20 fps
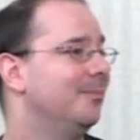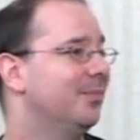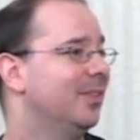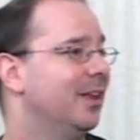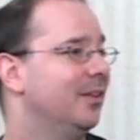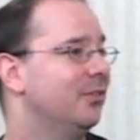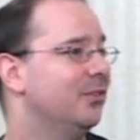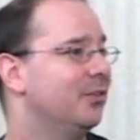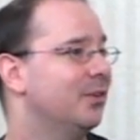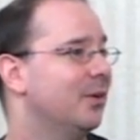
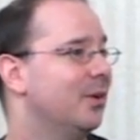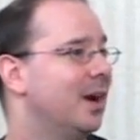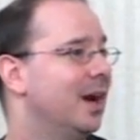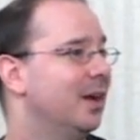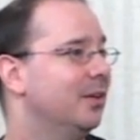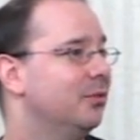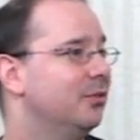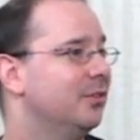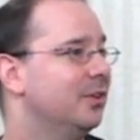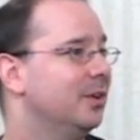And so
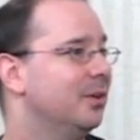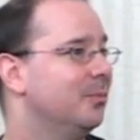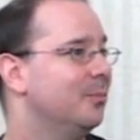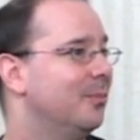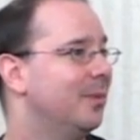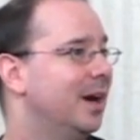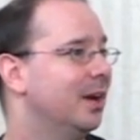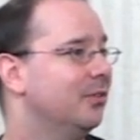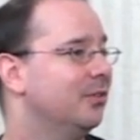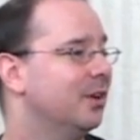I see
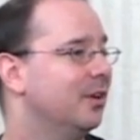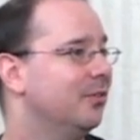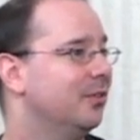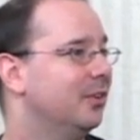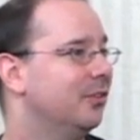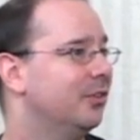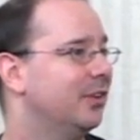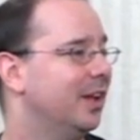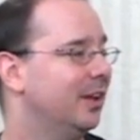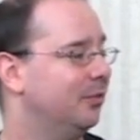myself
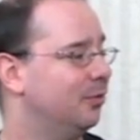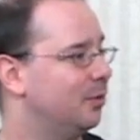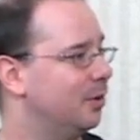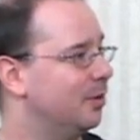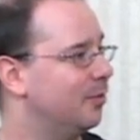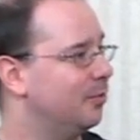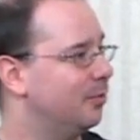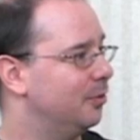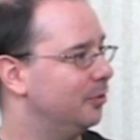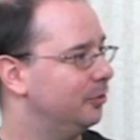as that sort
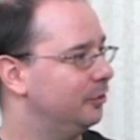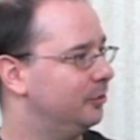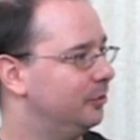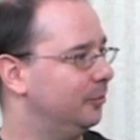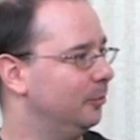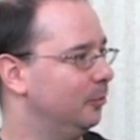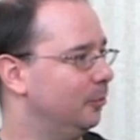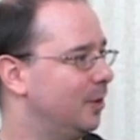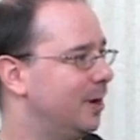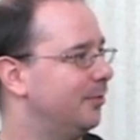of
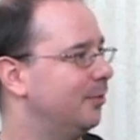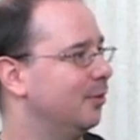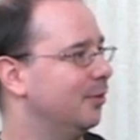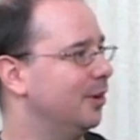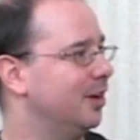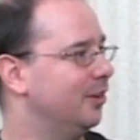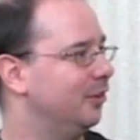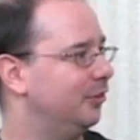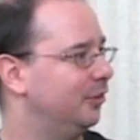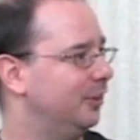
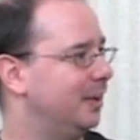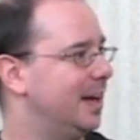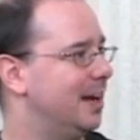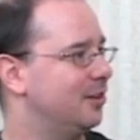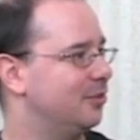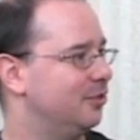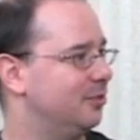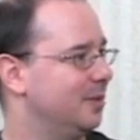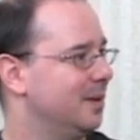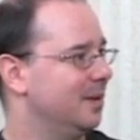referee
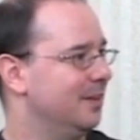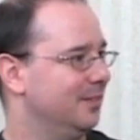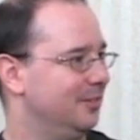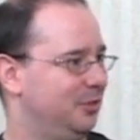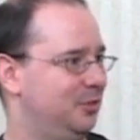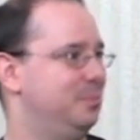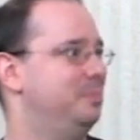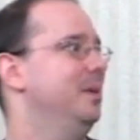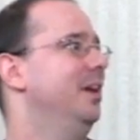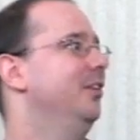slash
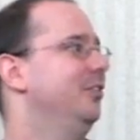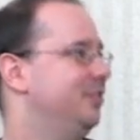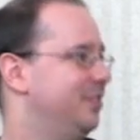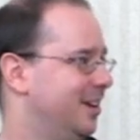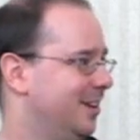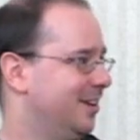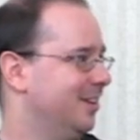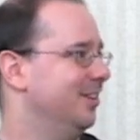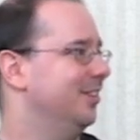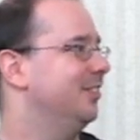spell
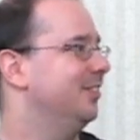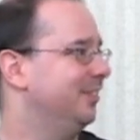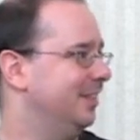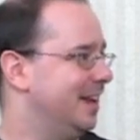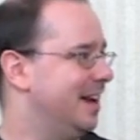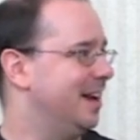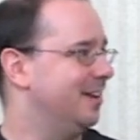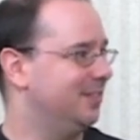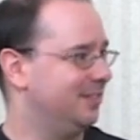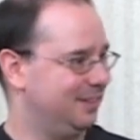checker
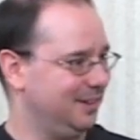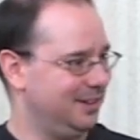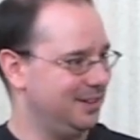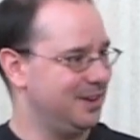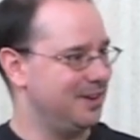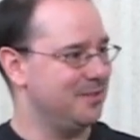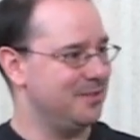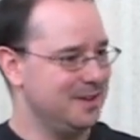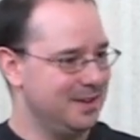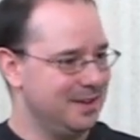slash,
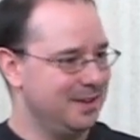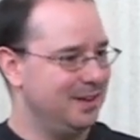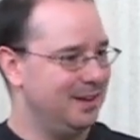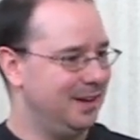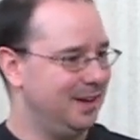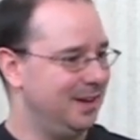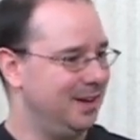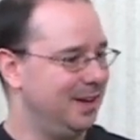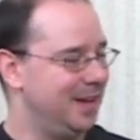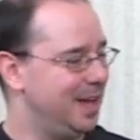
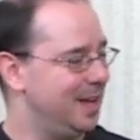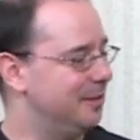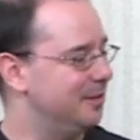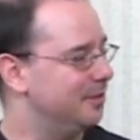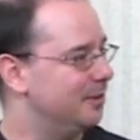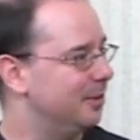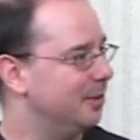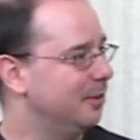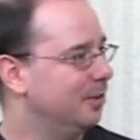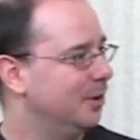
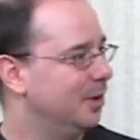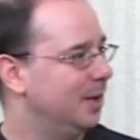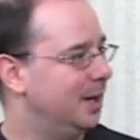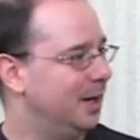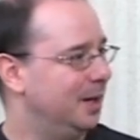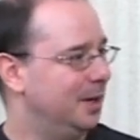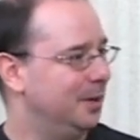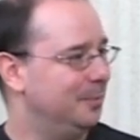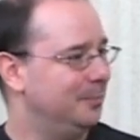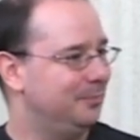editor,
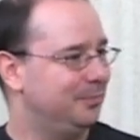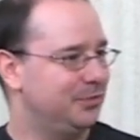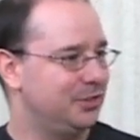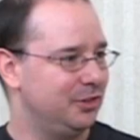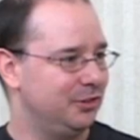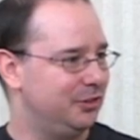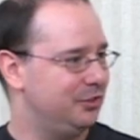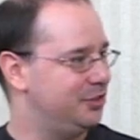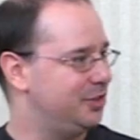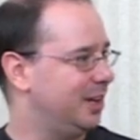
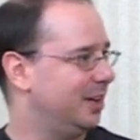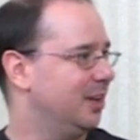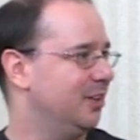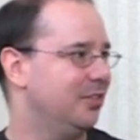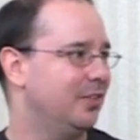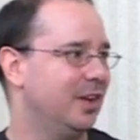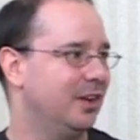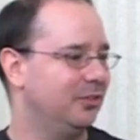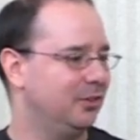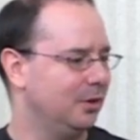just checking
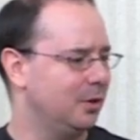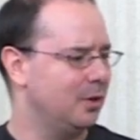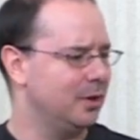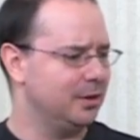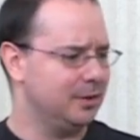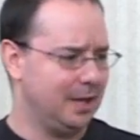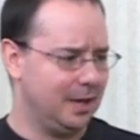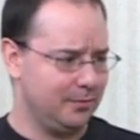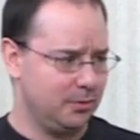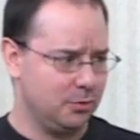things and
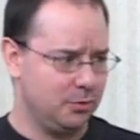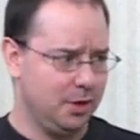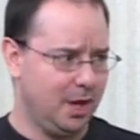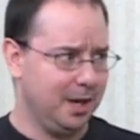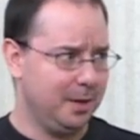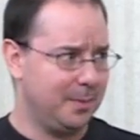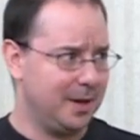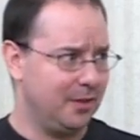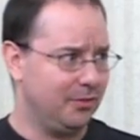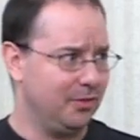going, have you
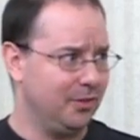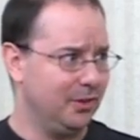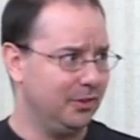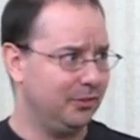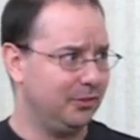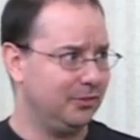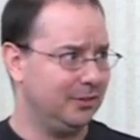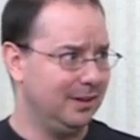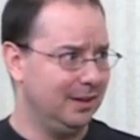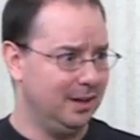thought about
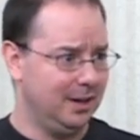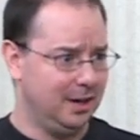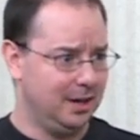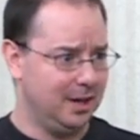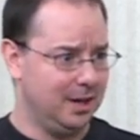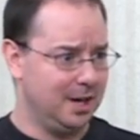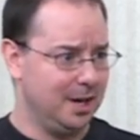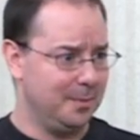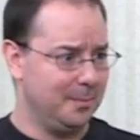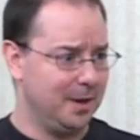this?
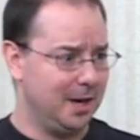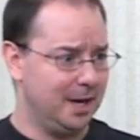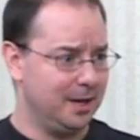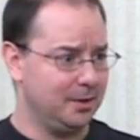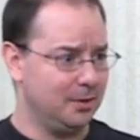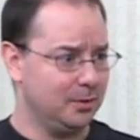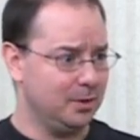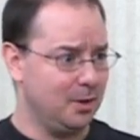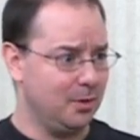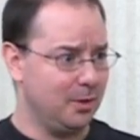I
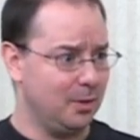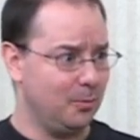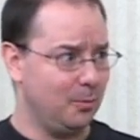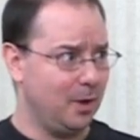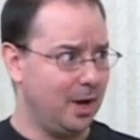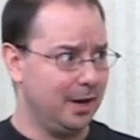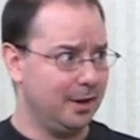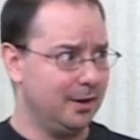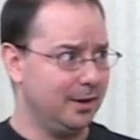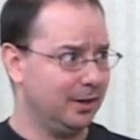don't know that
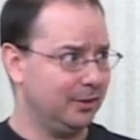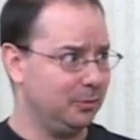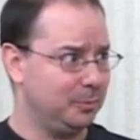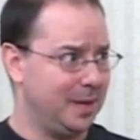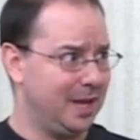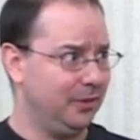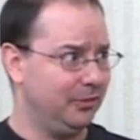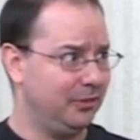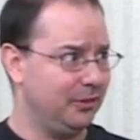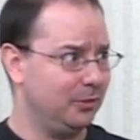water
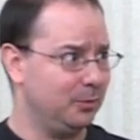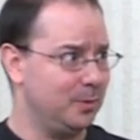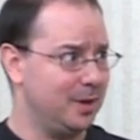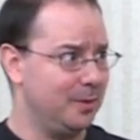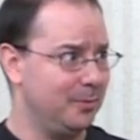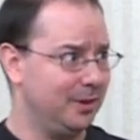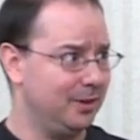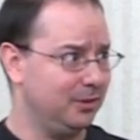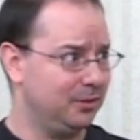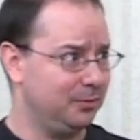expands this way
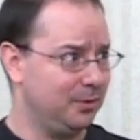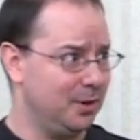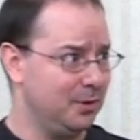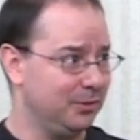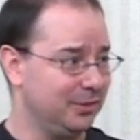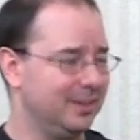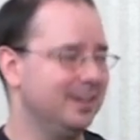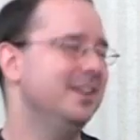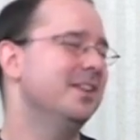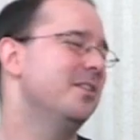when it's
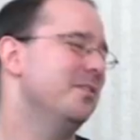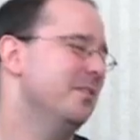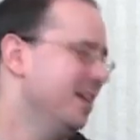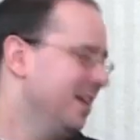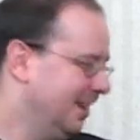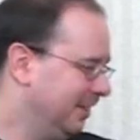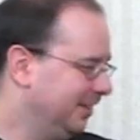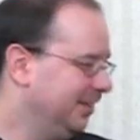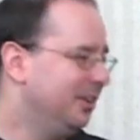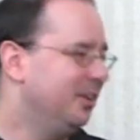frozen.
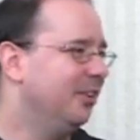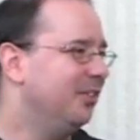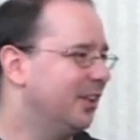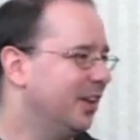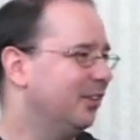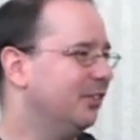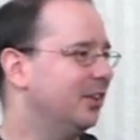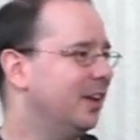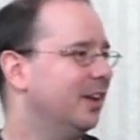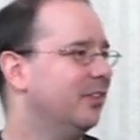Little
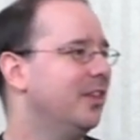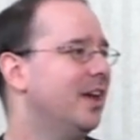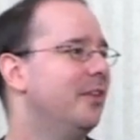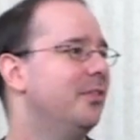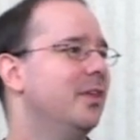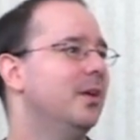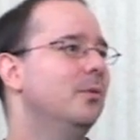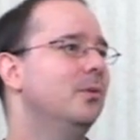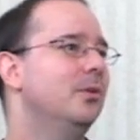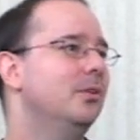things like
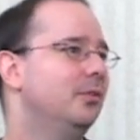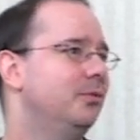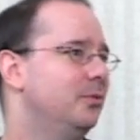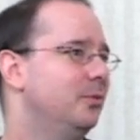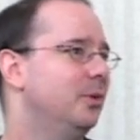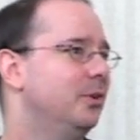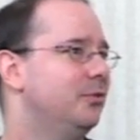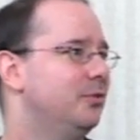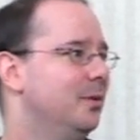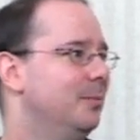that
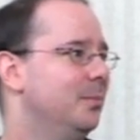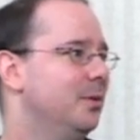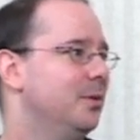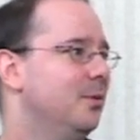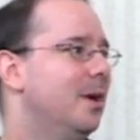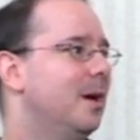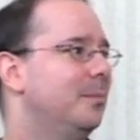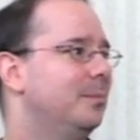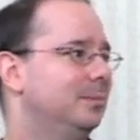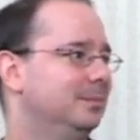will trip you
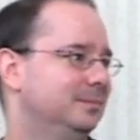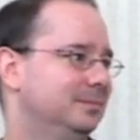up.